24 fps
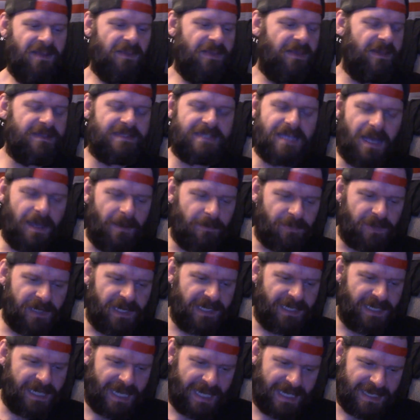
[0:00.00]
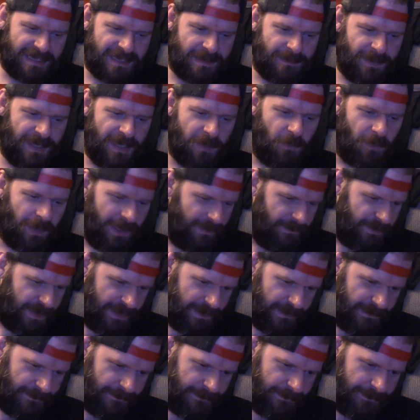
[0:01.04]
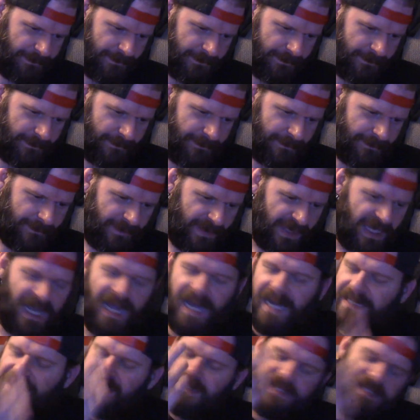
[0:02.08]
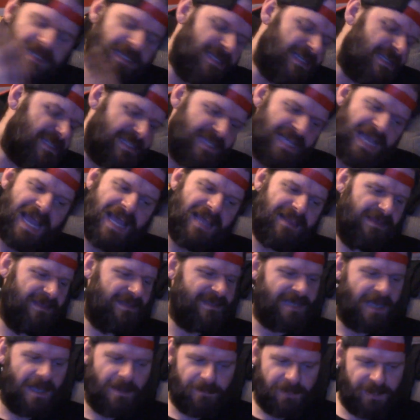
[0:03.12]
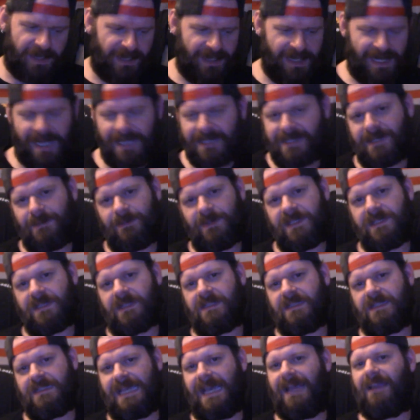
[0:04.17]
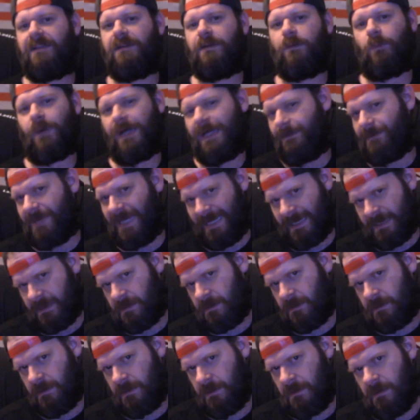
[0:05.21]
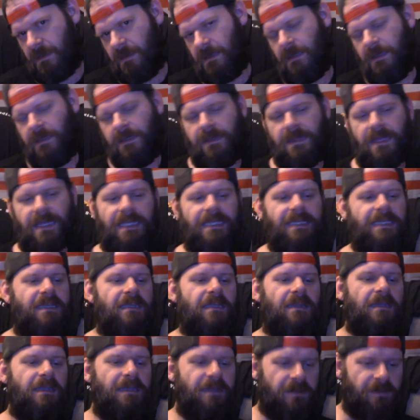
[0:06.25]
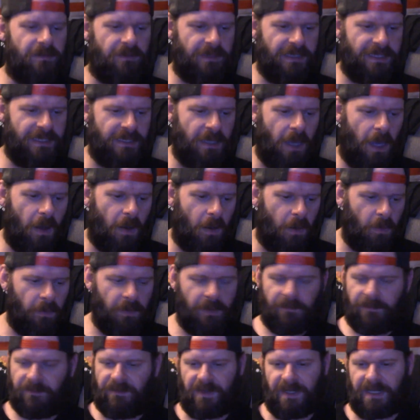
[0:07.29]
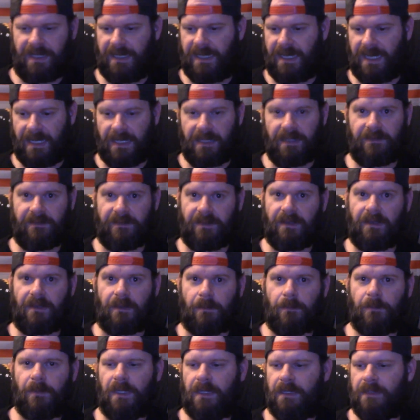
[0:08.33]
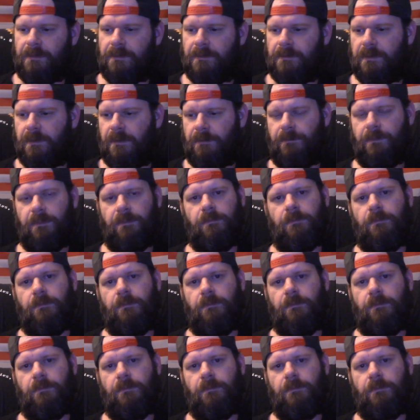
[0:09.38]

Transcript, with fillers: that Tom Brady has to be a white man. I just think it's sad that Tom Brady has to be such a talented white man that he can literally go to fucking any team and